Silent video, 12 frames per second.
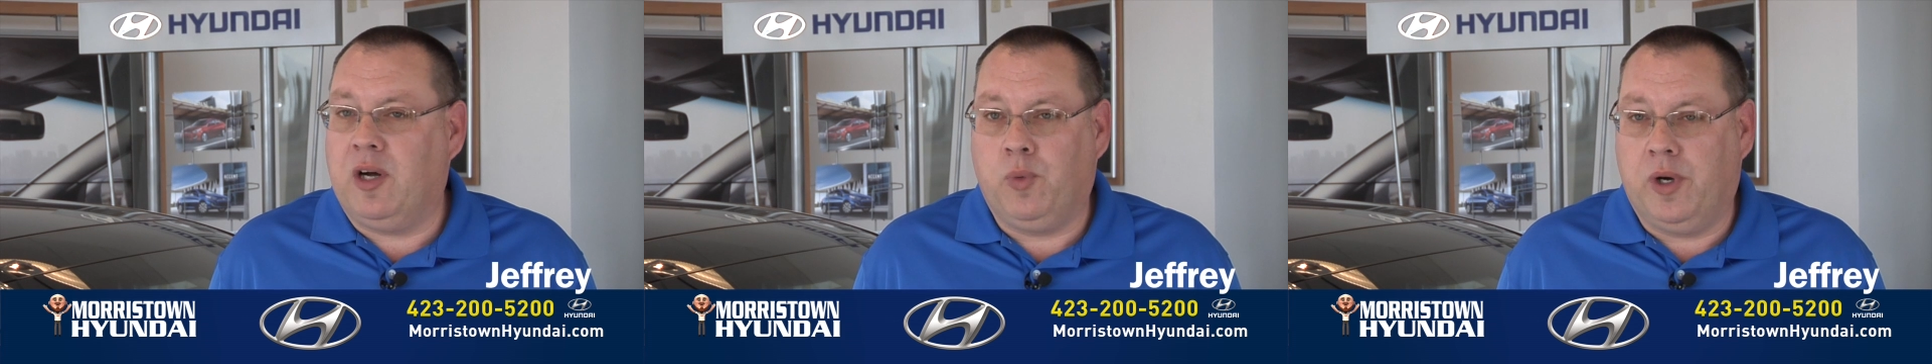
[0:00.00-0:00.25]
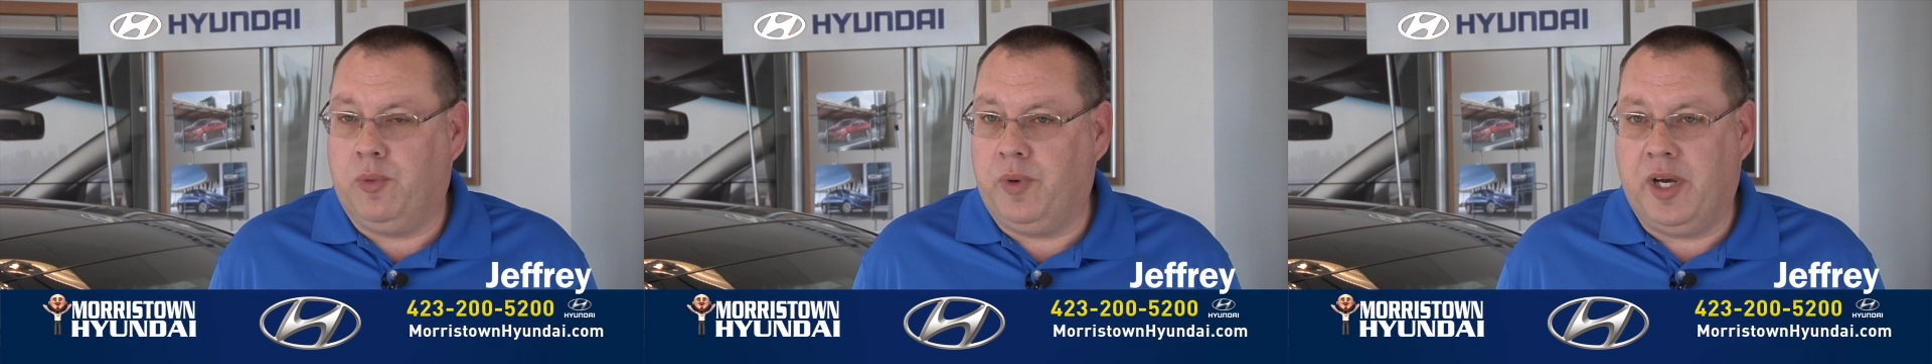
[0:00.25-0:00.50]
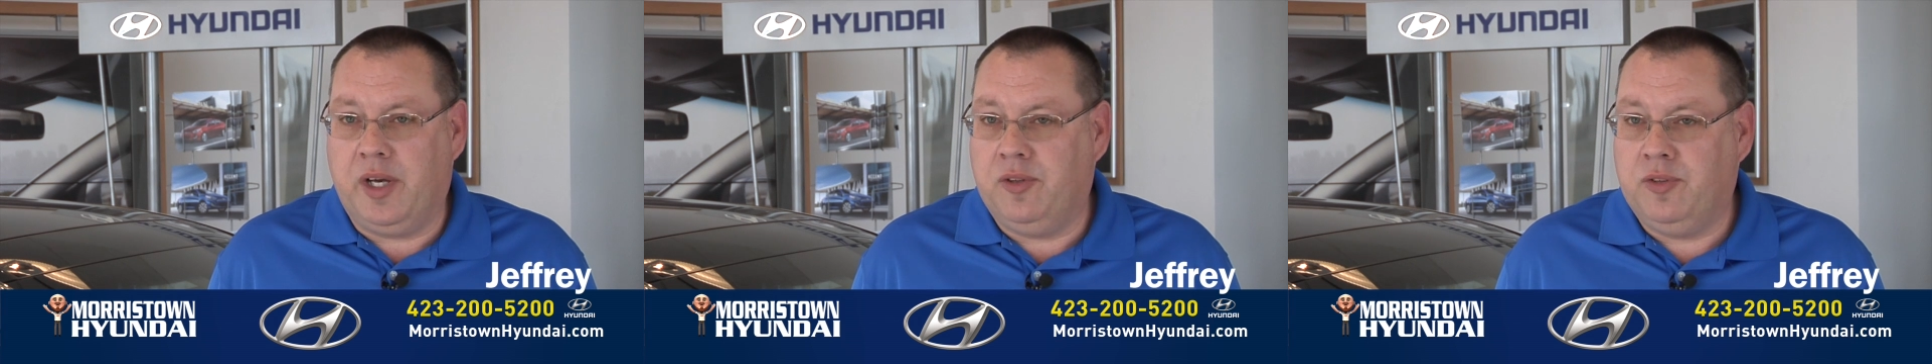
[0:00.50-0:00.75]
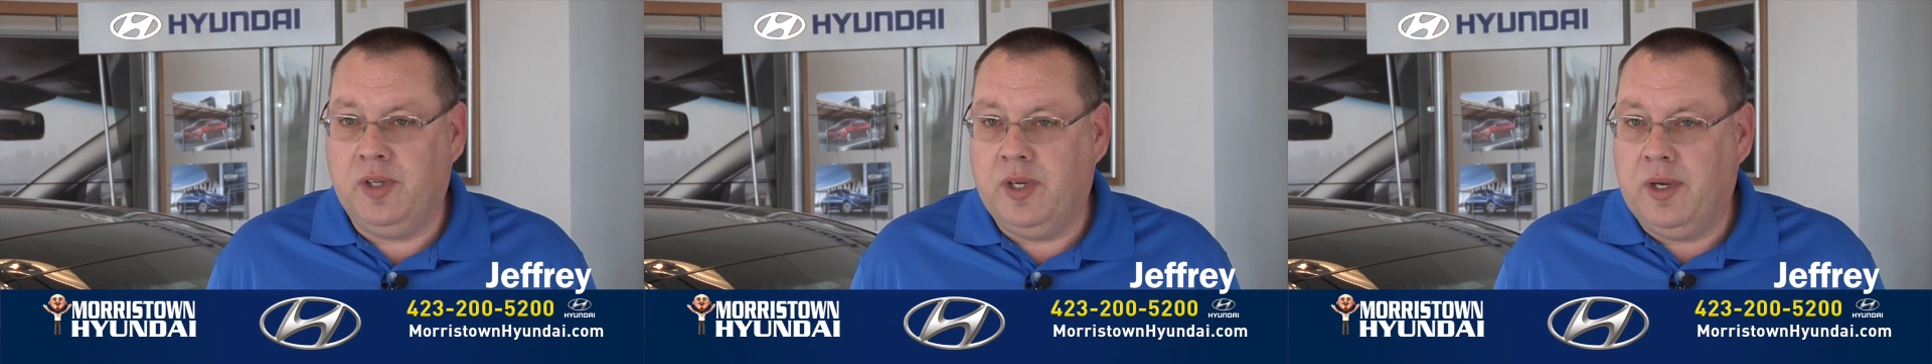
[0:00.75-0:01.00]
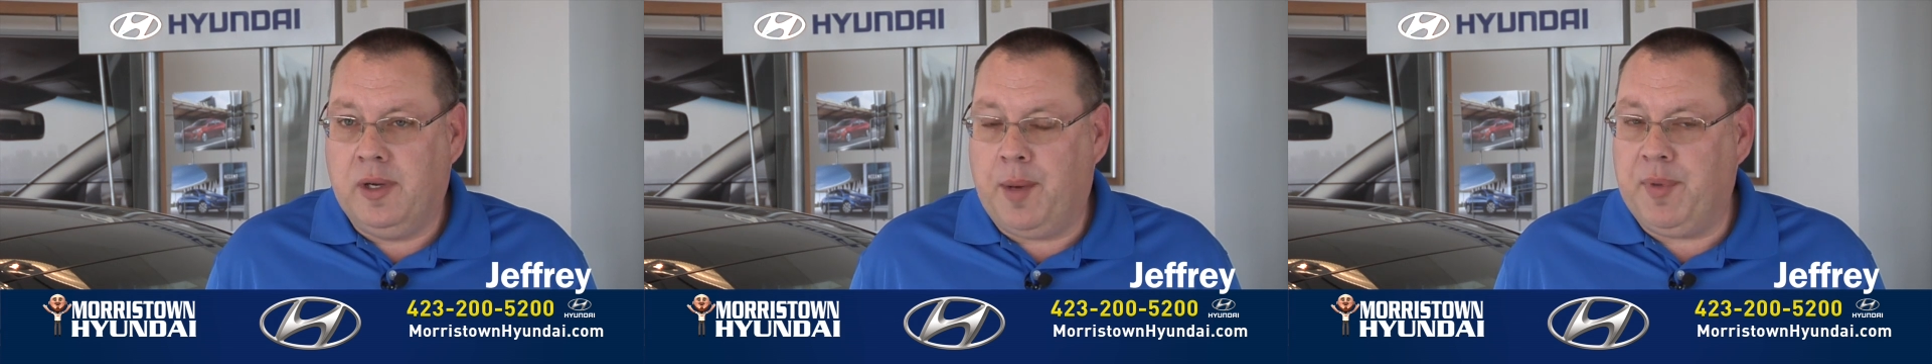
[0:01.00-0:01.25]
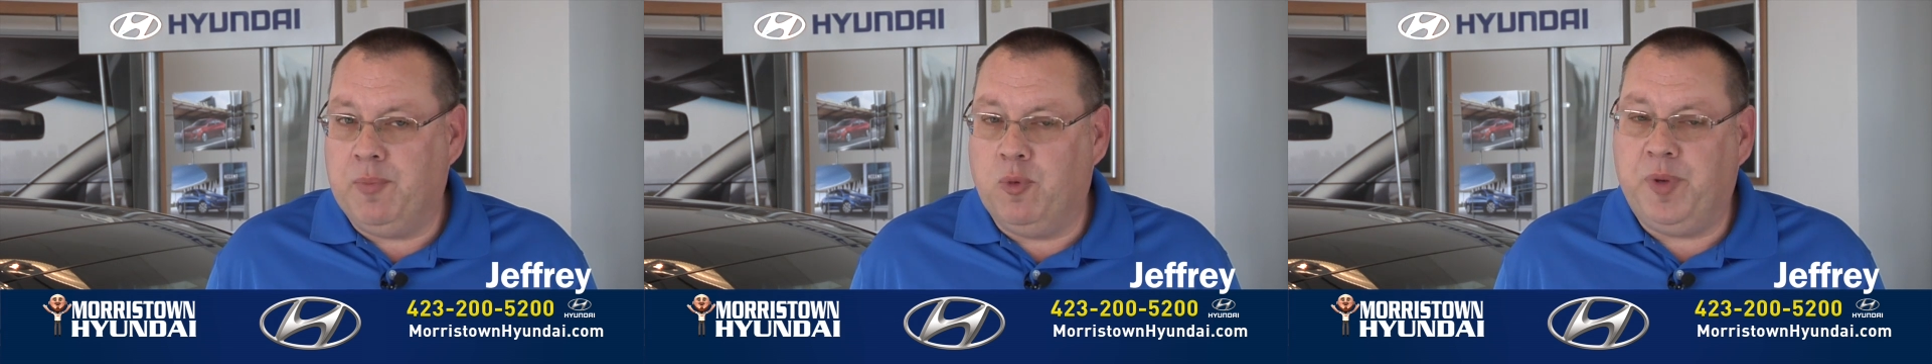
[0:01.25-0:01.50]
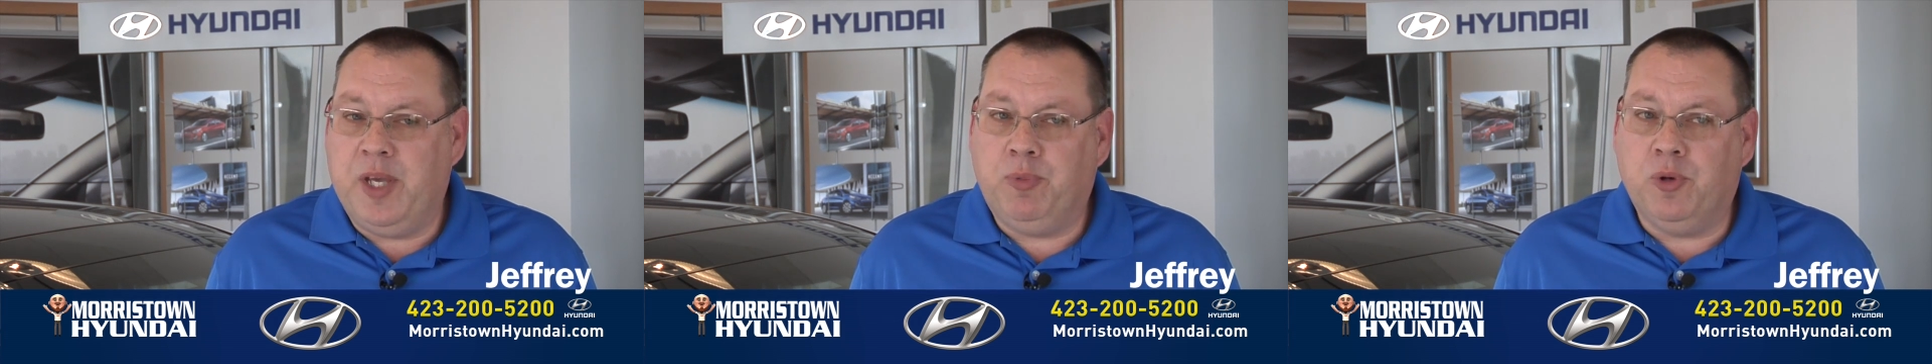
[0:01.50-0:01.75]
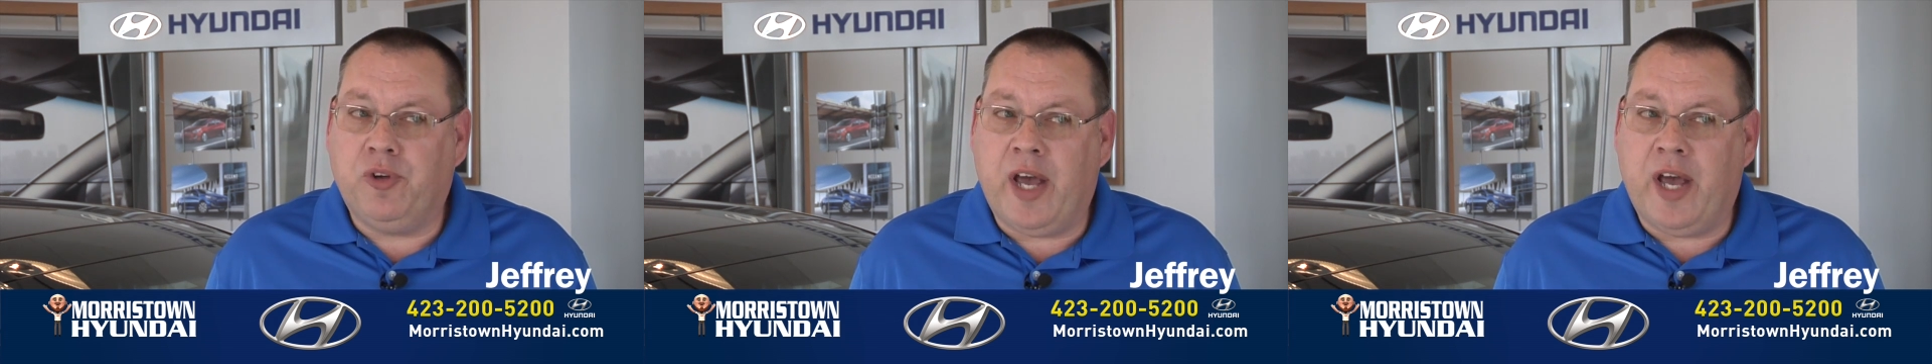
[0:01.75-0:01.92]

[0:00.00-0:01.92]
how well it rides. I mean, when people